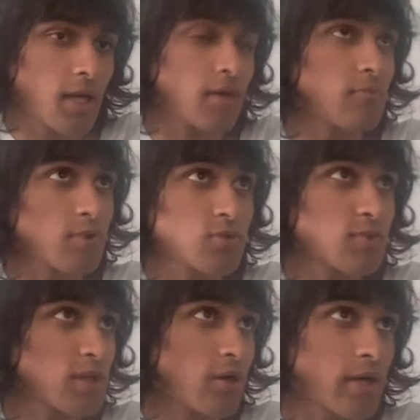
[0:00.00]
And once
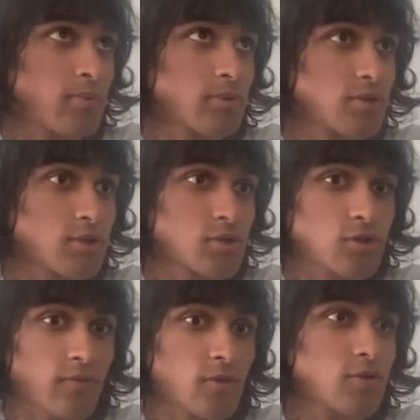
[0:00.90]
we are able to
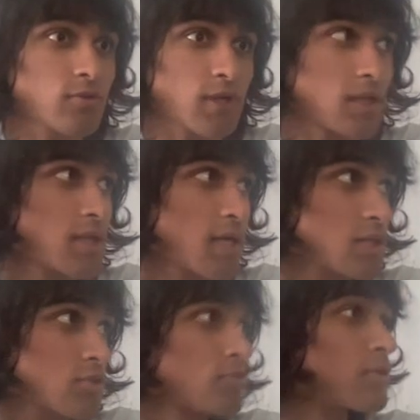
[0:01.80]
traverse through the
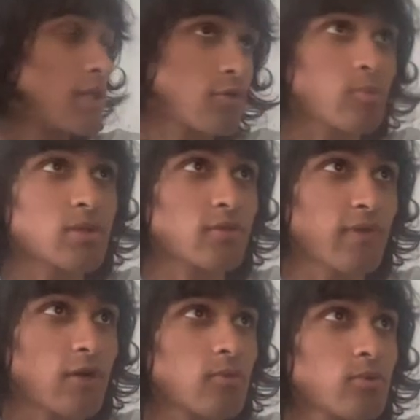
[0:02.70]
index through the incrementer
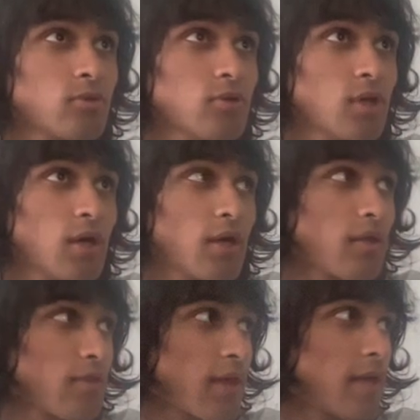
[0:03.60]
variable,
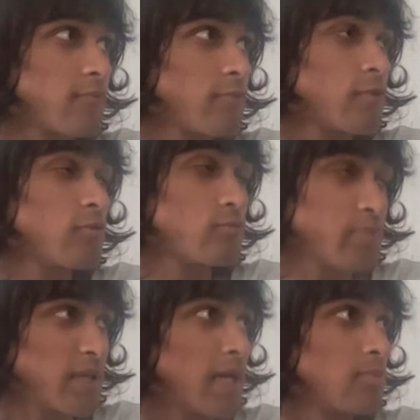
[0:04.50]
then we will
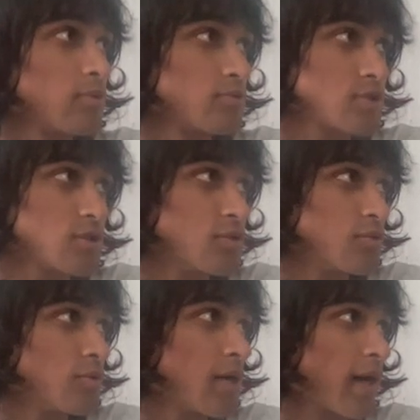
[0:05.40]
be able
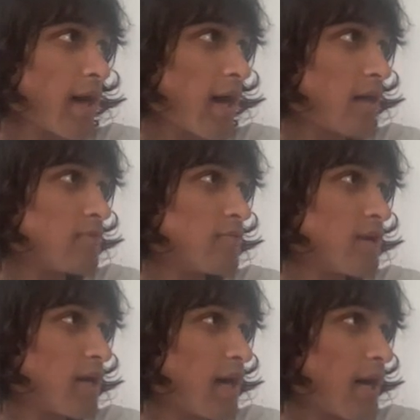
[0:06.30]
to have
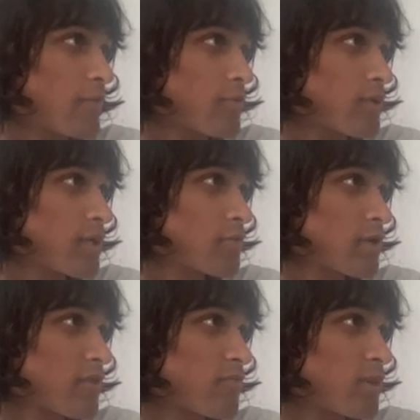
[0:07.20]
our
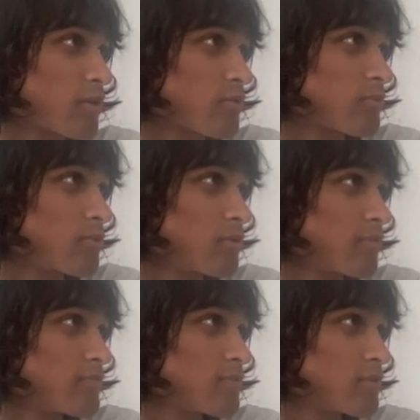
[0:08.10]
iterative
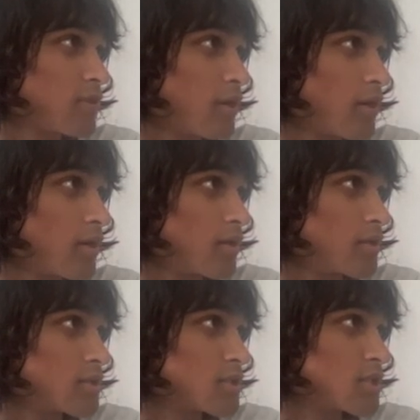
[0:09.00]
variable
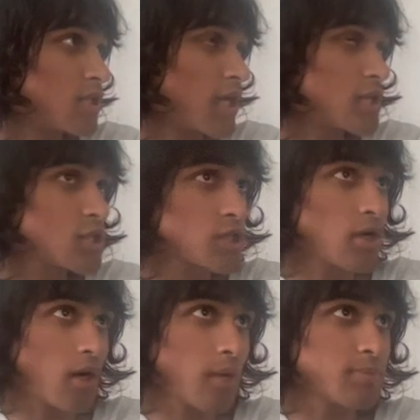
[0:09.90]
of ch
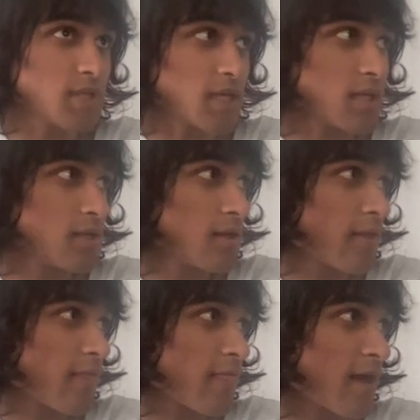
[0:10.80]
update
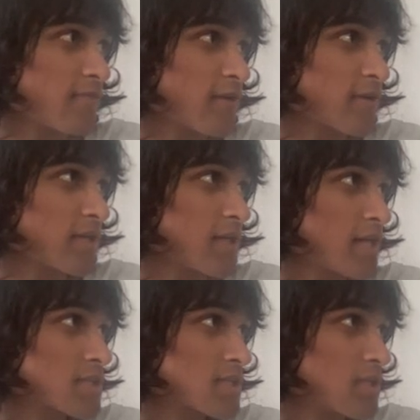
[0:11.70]
that very
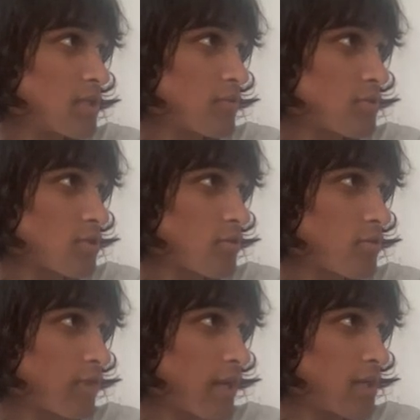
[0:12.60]
index in the result
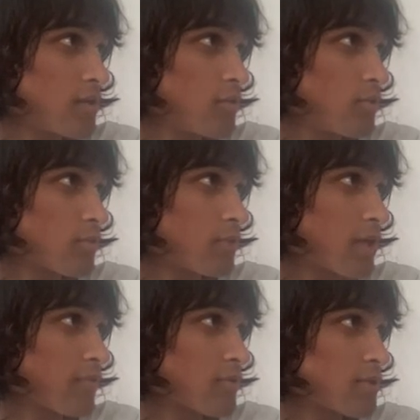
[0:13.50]
array with
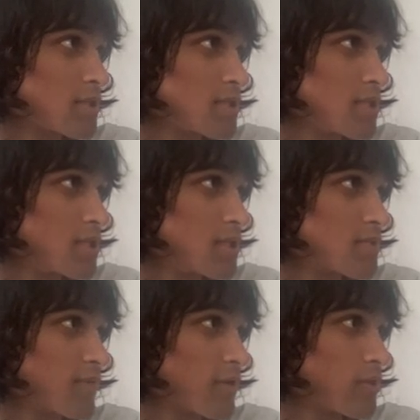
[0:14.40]
whatever is in this
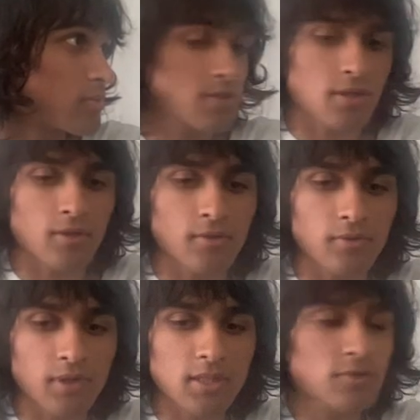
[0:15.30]
variable.
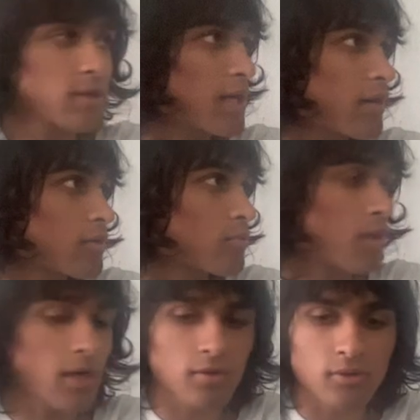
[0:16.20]
So let's create our
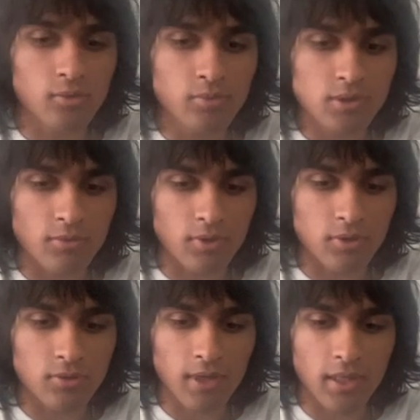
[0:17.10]
while loop. So we're going
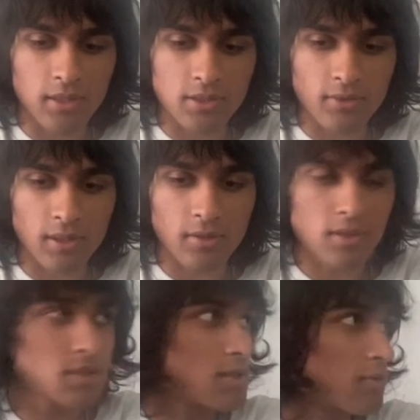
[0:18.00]
to do n is greater
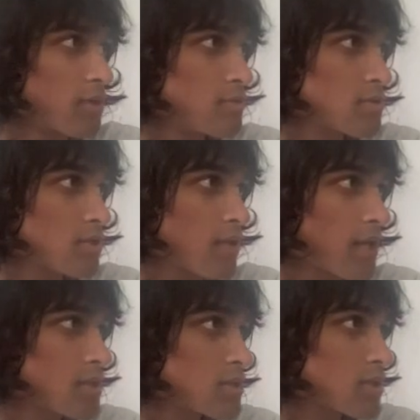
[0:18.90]
than 0 so that
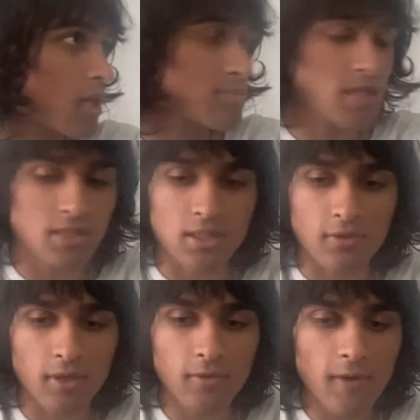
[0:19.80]
it stops at
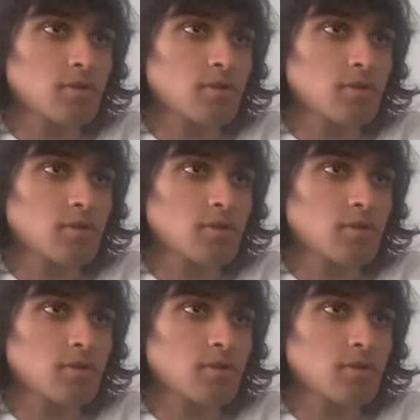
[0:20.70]
0.